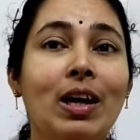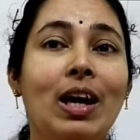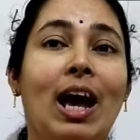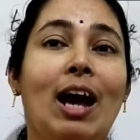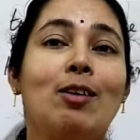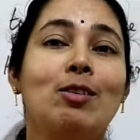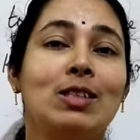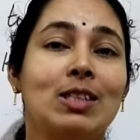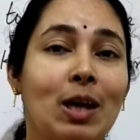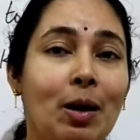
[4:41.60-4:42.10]
we
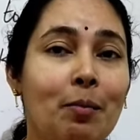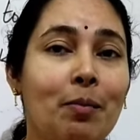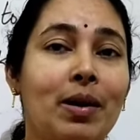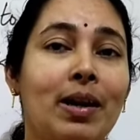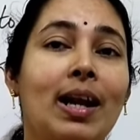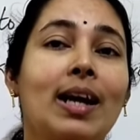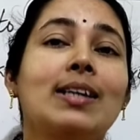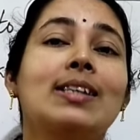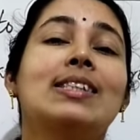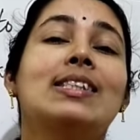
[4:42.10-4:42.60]
have some
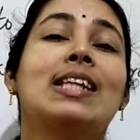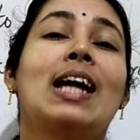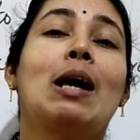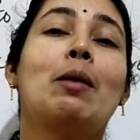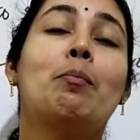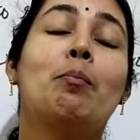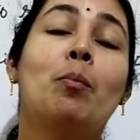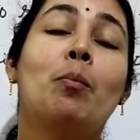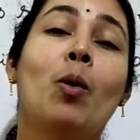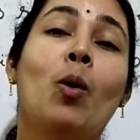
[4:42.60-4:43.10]
drugs
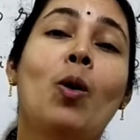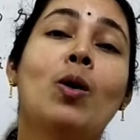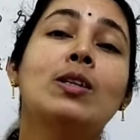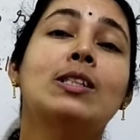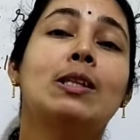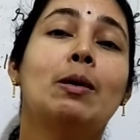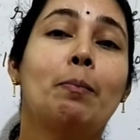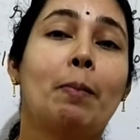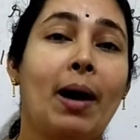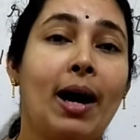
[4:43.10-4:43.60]
that
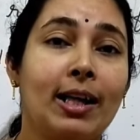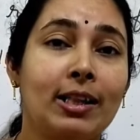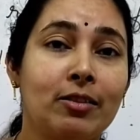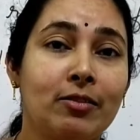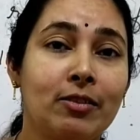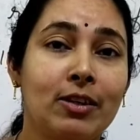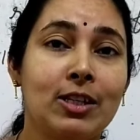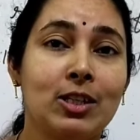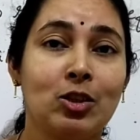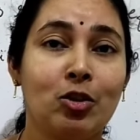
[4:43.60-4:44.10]
blocks the
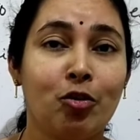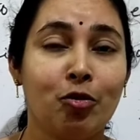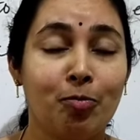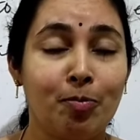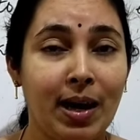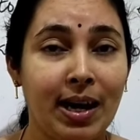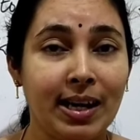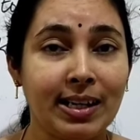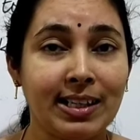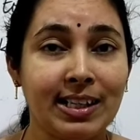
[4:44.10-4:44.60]
pathways
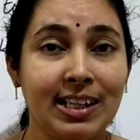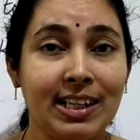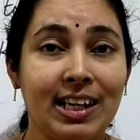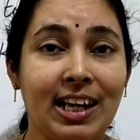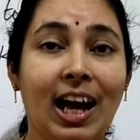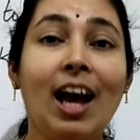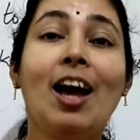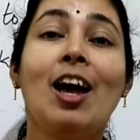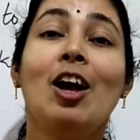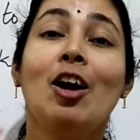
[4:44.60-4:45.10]
of
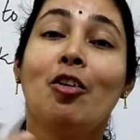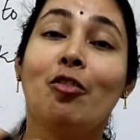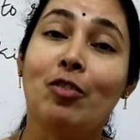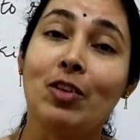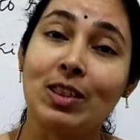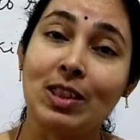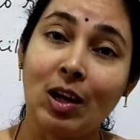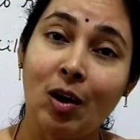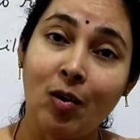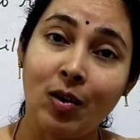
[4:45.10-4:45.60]
bacteria
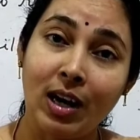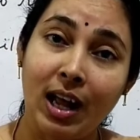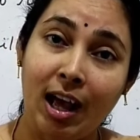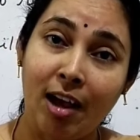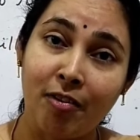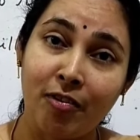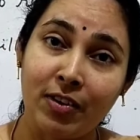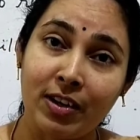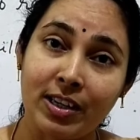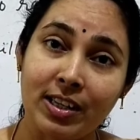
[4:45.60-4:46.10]
without
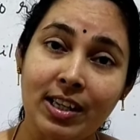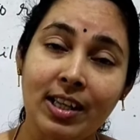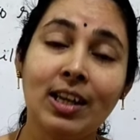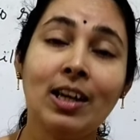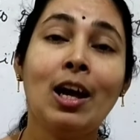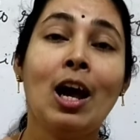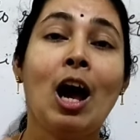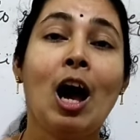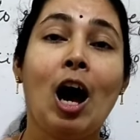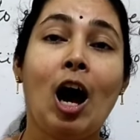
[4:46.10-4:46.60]

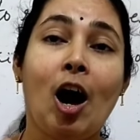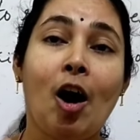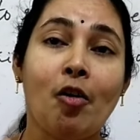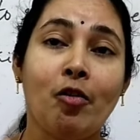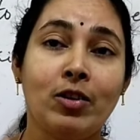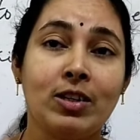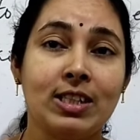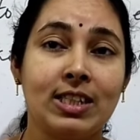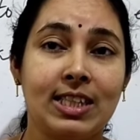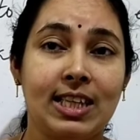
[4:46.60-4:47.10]
affecting
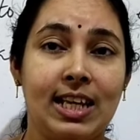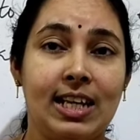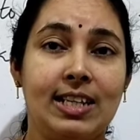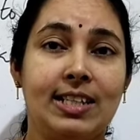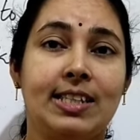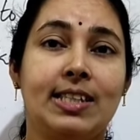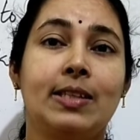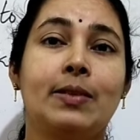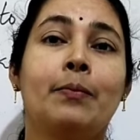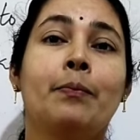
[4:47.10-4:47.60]
our
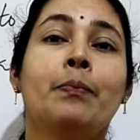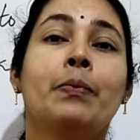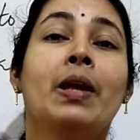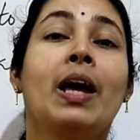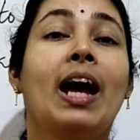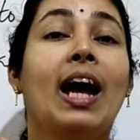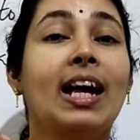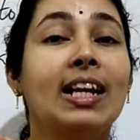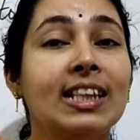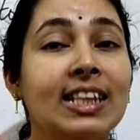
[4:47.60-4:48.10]
cells.
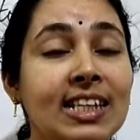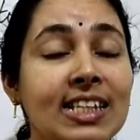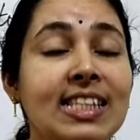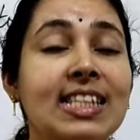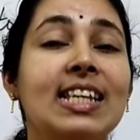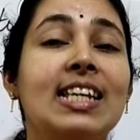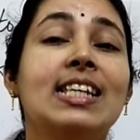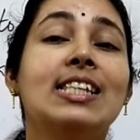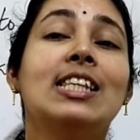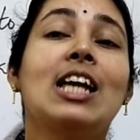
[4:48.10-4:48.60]
And
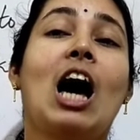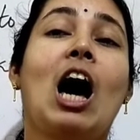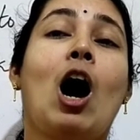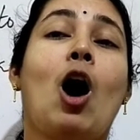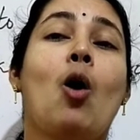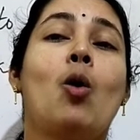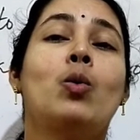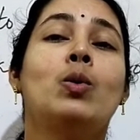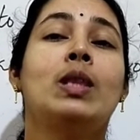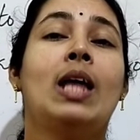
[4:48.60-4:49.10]
this is
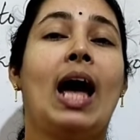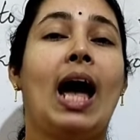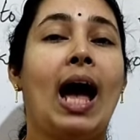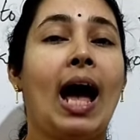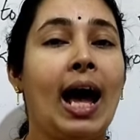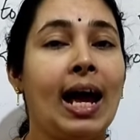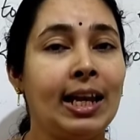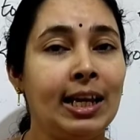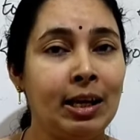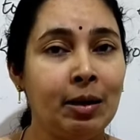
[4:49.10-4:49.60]
how the
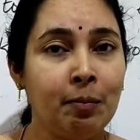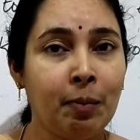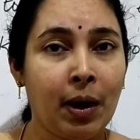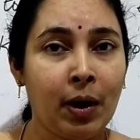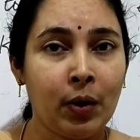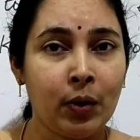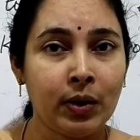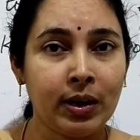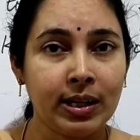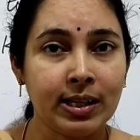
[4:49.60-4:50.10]

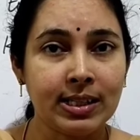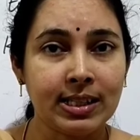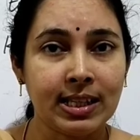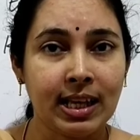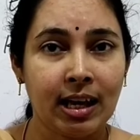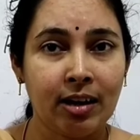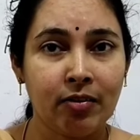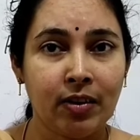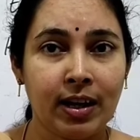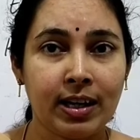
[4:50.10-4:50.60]
antibiotics
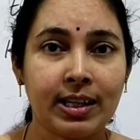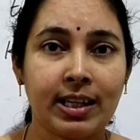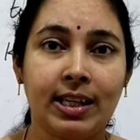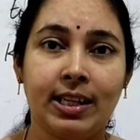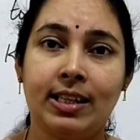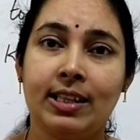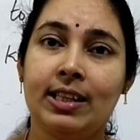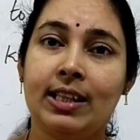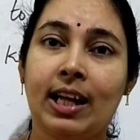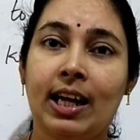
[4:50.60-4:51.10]
are
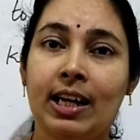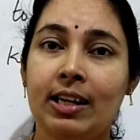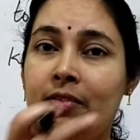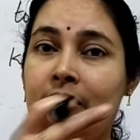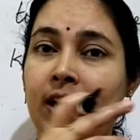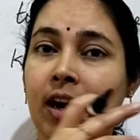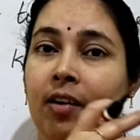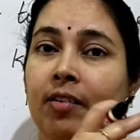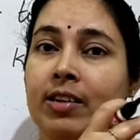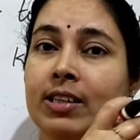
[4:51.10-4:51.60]
working that
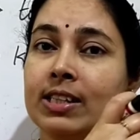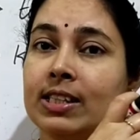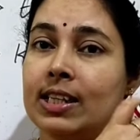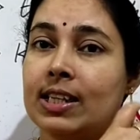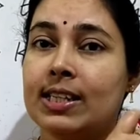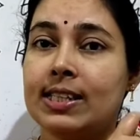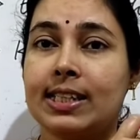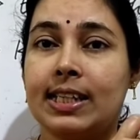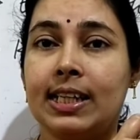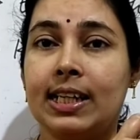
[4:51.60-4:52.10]
we have
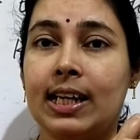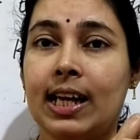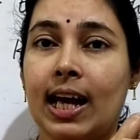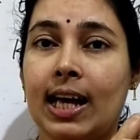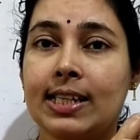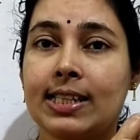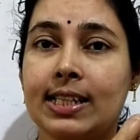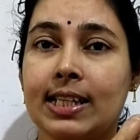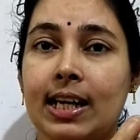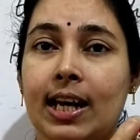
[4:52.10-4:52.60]
discussed in
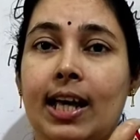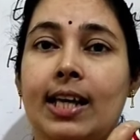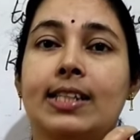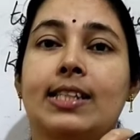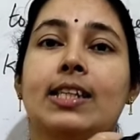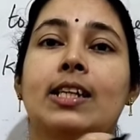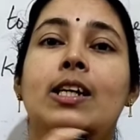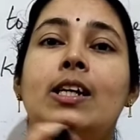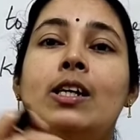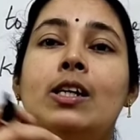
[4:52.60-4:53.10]
last class.